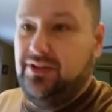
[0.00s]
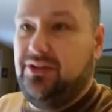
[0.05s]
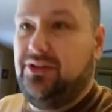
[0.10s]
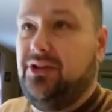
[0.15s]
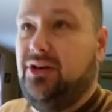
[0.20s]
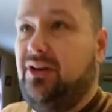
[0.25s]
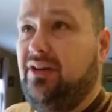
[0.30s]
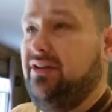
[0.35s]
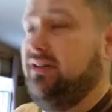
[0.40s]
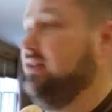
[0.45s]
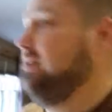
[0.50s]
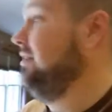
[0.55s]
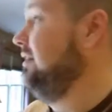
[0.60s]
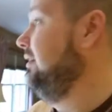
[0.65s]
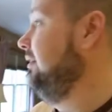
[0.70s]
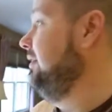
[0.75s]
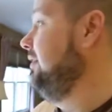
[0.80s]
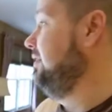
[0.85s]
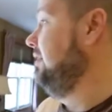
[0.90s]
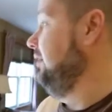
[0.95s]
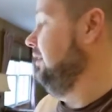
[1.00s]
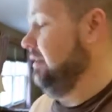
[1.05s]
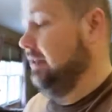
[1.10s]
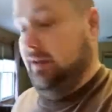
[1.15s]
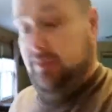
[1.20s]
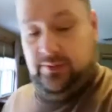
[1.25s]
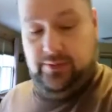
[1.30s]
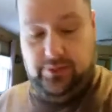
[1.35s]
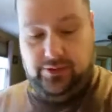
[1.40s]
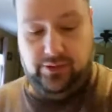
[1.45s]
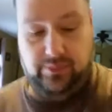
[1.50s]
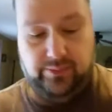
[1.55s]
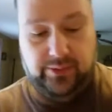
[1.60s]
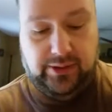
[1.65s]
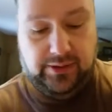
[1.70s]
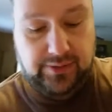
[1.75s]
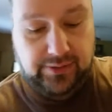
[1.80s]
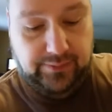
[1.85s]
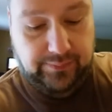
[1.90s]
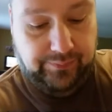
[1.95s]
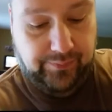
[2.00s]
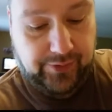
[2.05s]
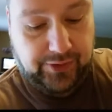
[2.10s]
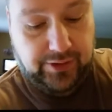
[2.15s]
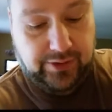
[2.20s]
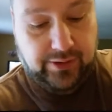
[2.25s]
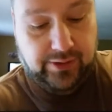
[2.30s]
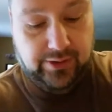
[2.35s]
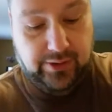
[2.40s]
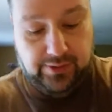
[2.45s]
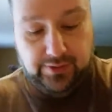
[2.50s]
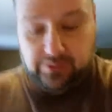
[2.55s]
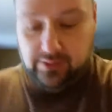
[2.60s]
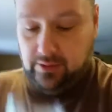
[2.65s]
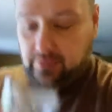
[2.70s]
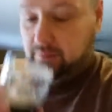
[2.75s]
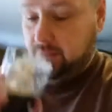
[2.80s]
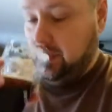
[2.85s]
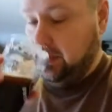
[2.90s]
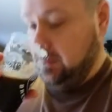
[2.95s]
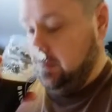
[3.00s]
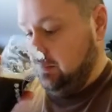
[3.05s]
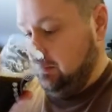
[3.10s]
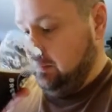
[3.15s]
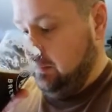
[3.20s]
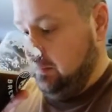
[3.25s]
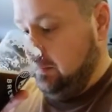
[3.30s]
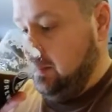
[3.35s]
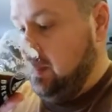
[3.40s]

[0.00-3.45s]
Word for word: The tartness though is good. It's a good mix. The tart is a good mix.